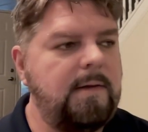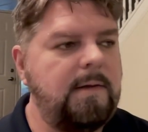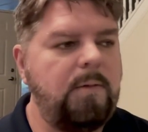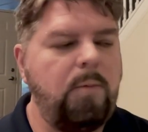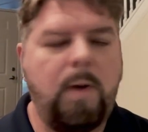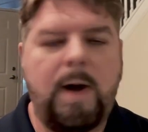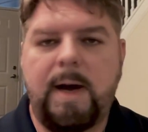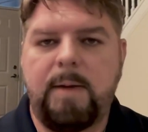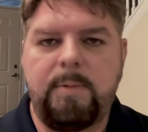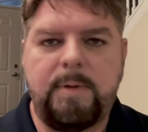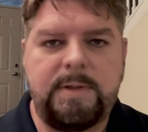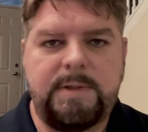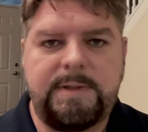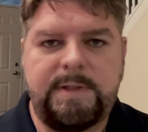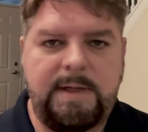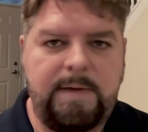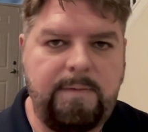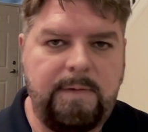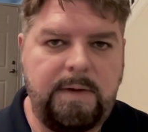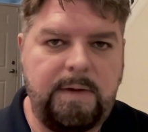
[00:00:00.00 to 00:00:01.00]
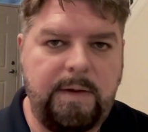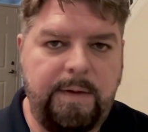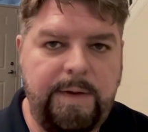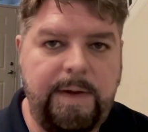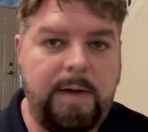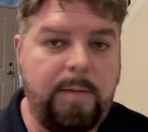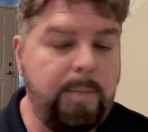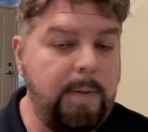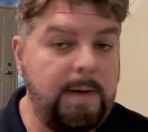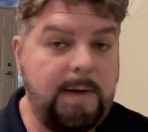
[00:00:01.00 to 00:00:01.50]
wide receiver in the
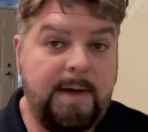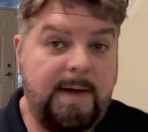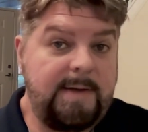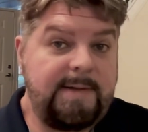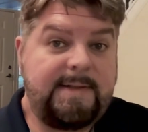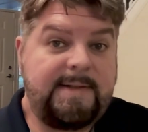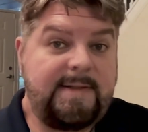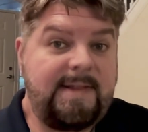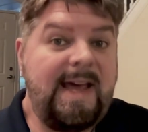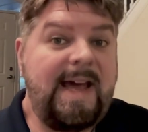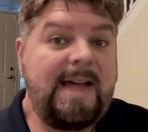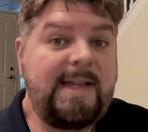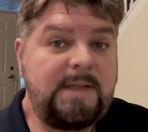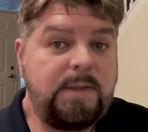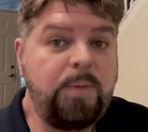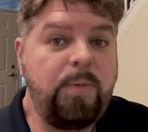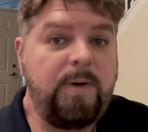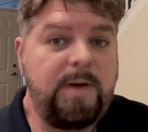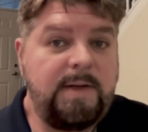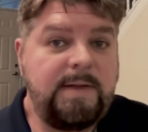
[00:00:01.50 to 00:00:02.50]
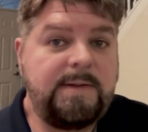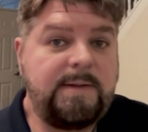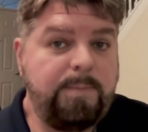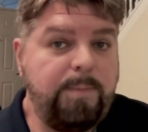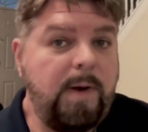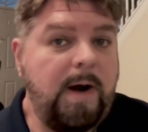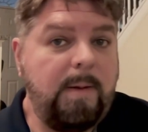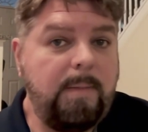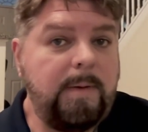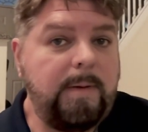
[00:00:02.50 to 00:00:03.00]
league, because that's what it's
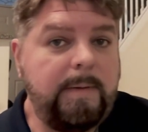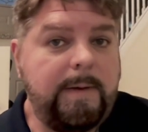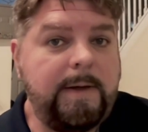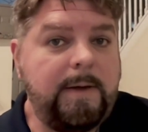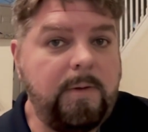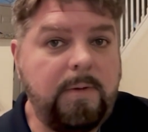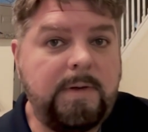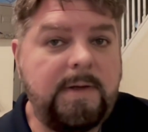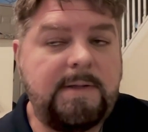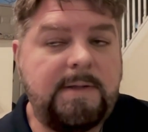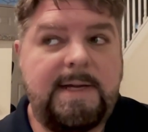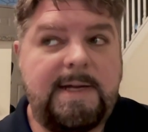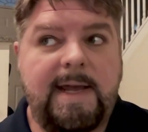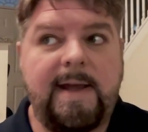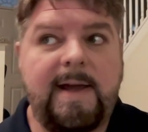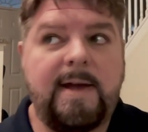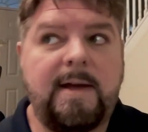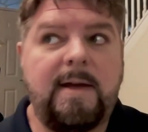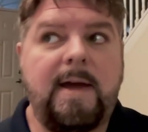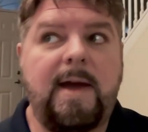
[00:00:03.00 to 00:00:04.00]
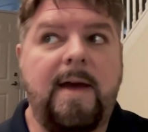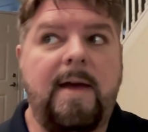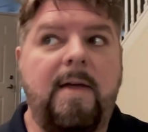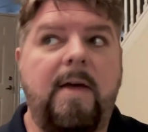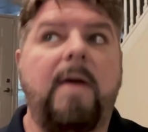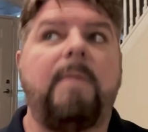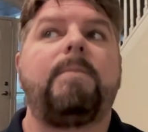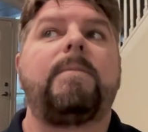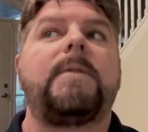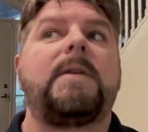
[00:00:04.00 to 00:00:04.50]
probably going to take.
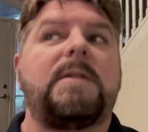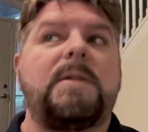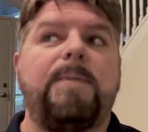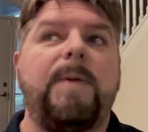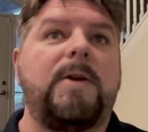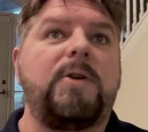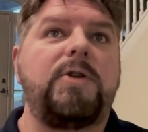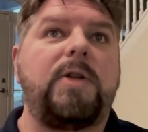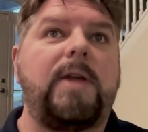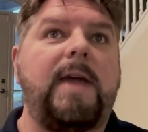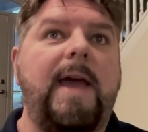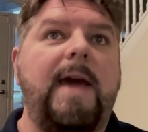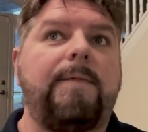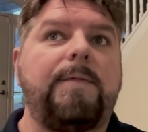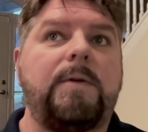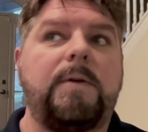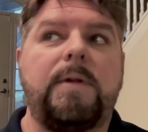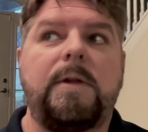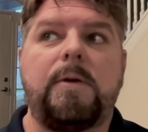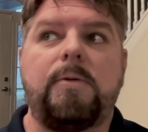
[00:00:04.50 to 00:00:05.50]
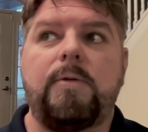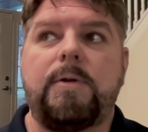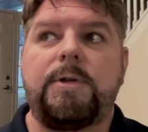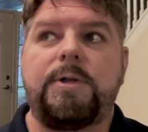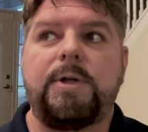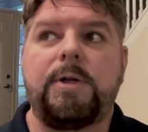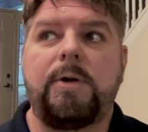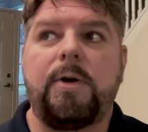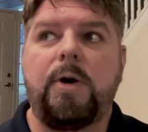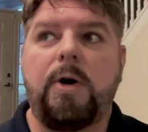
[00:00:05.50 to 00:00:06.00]
I especially after the
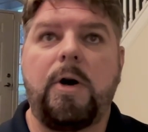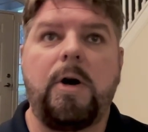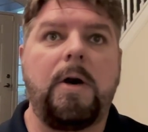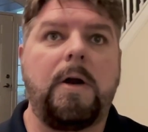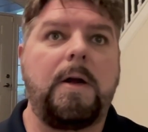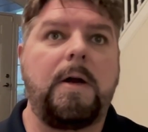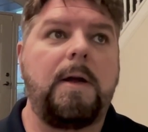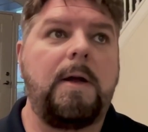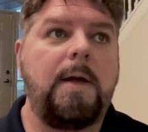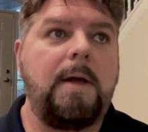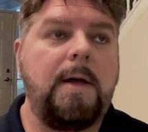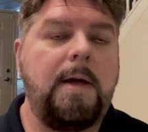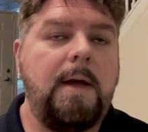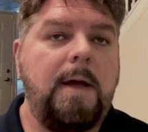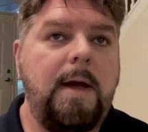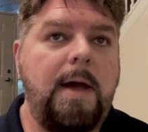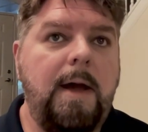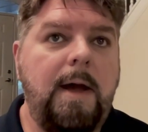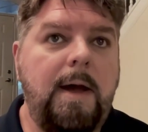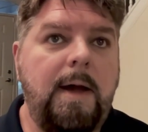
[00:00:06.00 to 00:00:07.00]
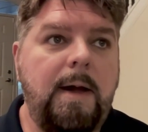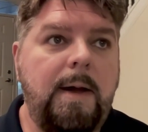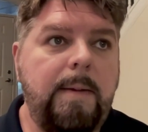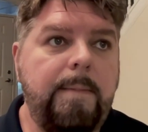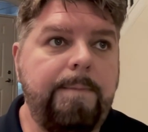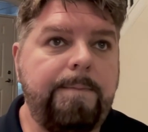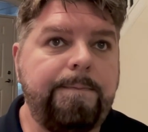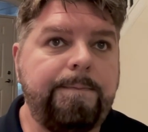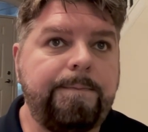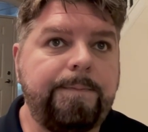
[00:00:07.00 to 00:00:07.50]
Christian Kirk,
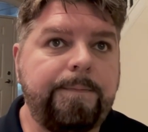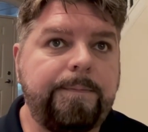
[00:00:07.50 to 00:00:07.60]
you